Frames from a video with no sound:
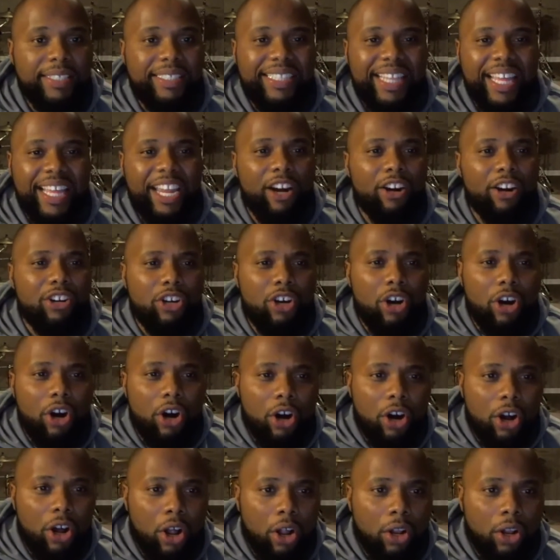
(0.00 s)
They are
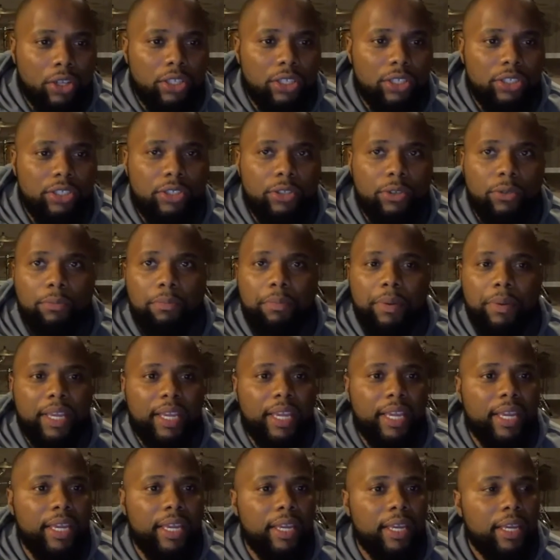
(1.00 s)
called to
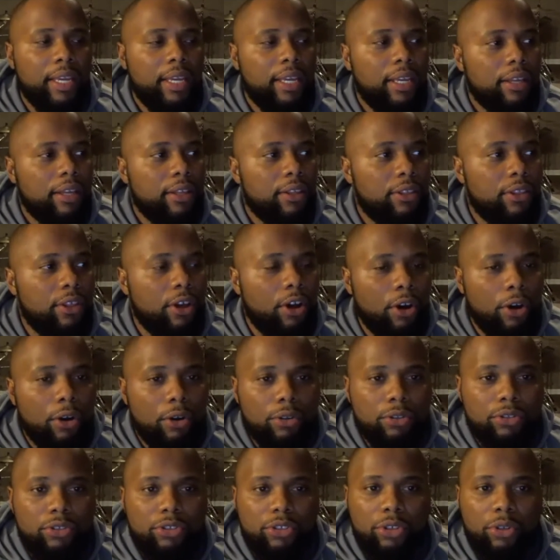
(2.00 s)
be
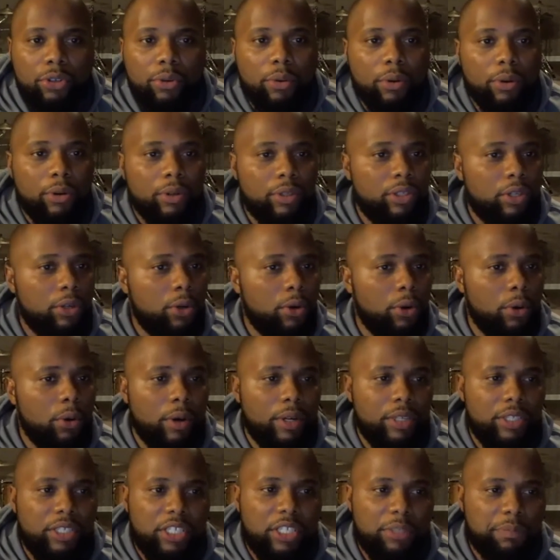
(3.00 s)
those who
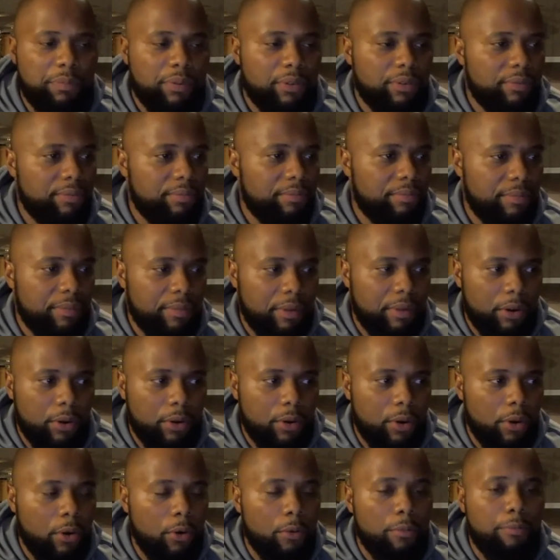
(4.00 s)
are just
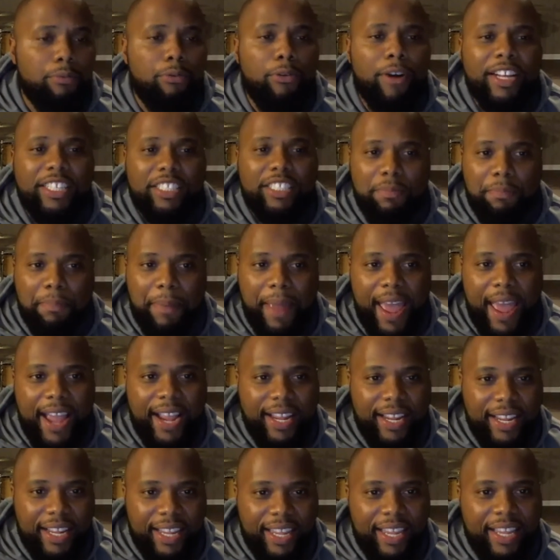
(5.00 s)
who press
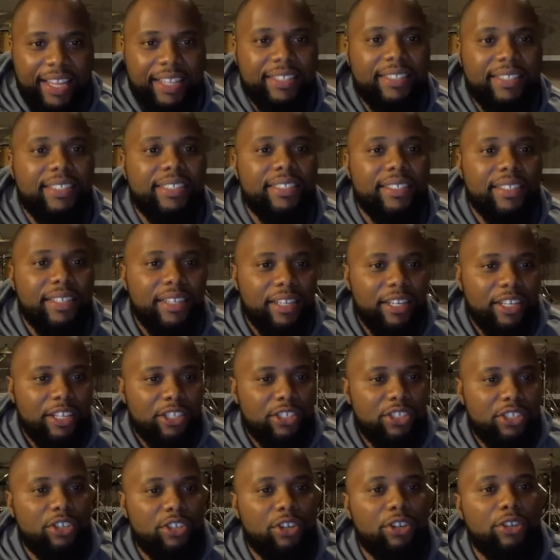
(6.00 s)
back against
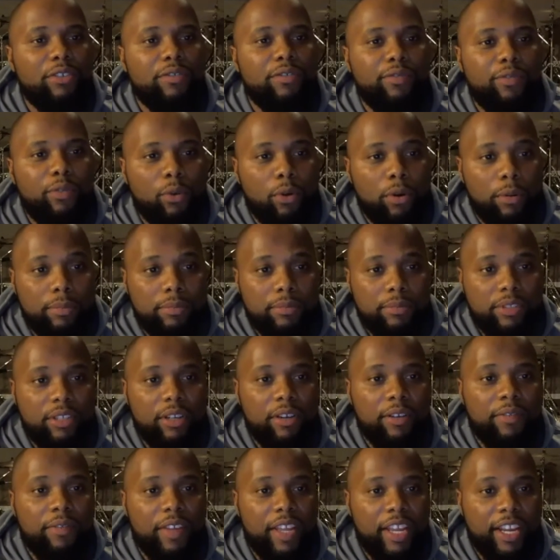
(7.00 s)
certain forms
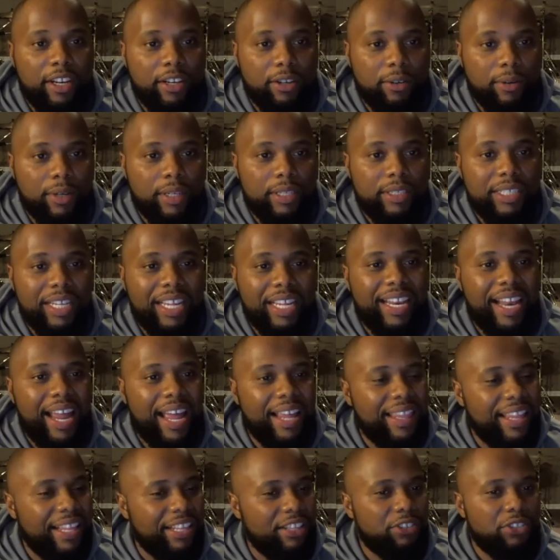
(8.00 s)
of ignorance, and
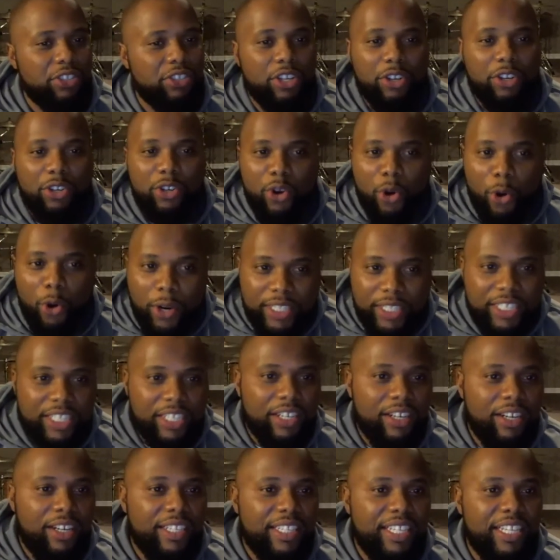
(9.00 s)
there's an
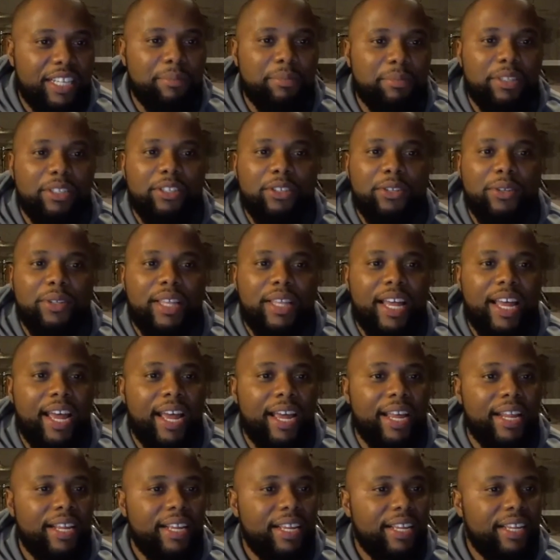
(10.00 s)
anointing on them to do
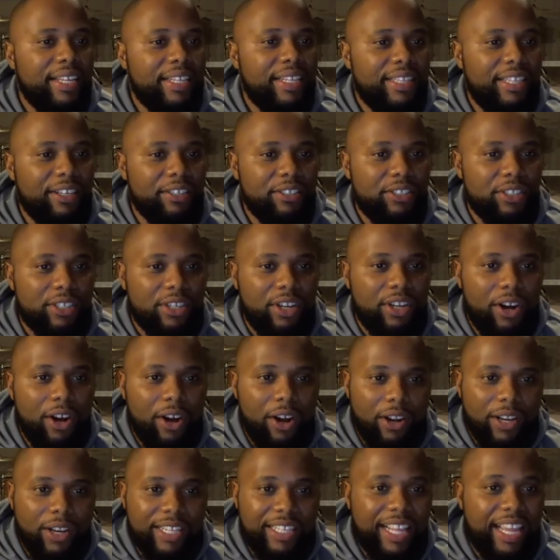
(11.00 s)
that. There's a
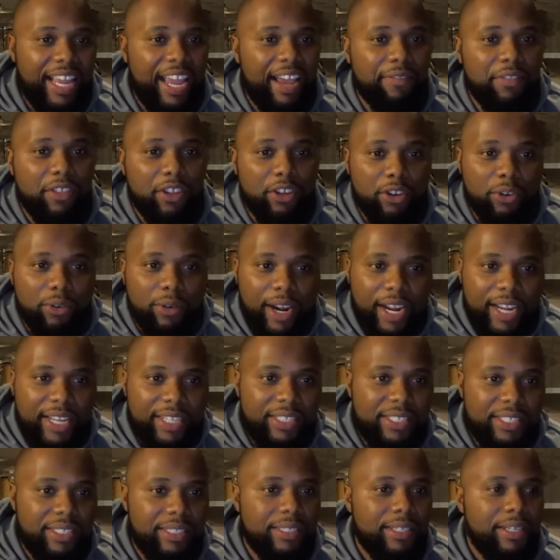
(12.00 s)
calling. They have the
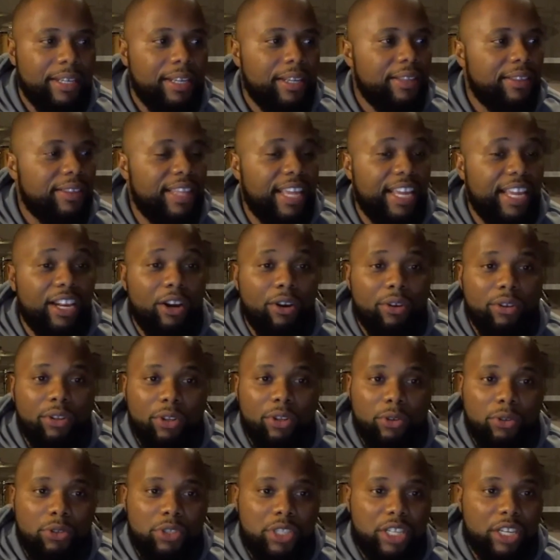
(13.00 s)
grace. They don't
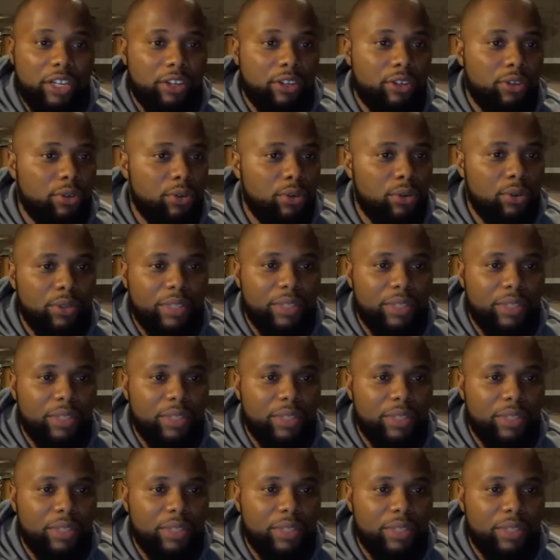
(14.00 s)
lose their cool.